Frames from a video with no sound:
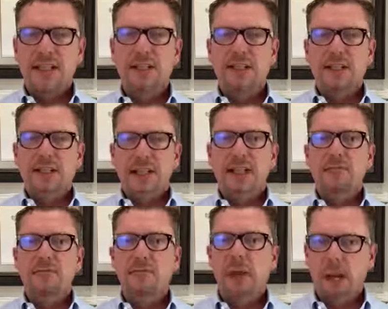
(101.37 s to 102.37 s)
It is an
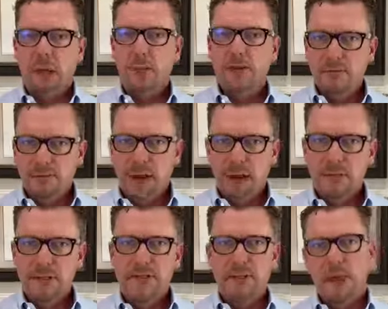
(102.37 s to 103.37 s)
enveloped virus,